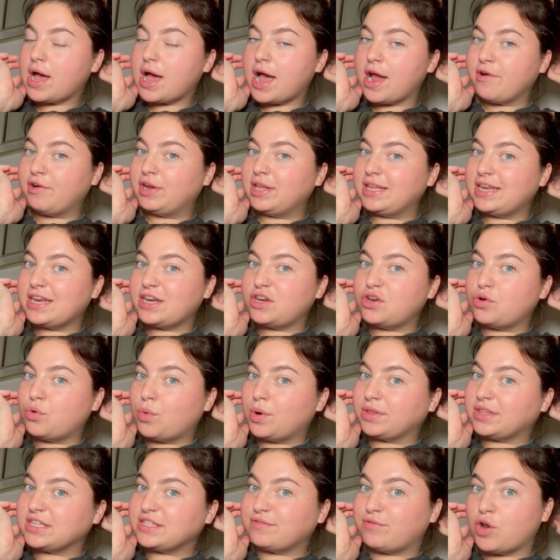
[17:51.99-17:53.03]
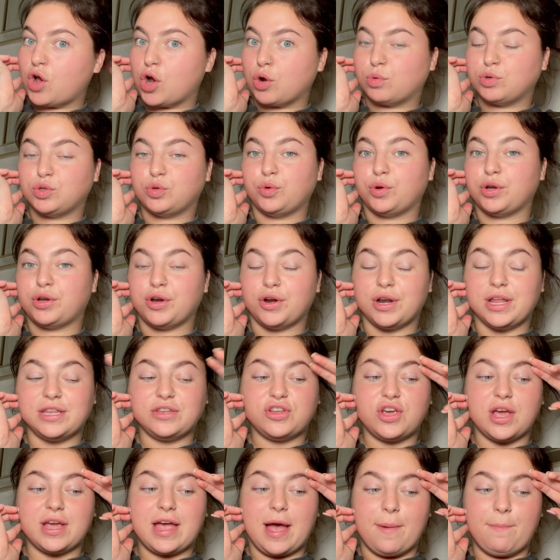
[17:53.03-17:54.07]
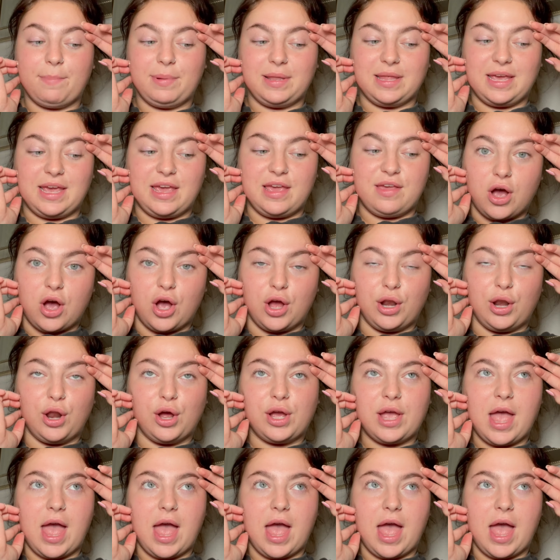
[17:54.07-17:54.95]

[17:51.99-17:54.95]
I really didn't know what this vlog was going to turn into. I can't believe how lucky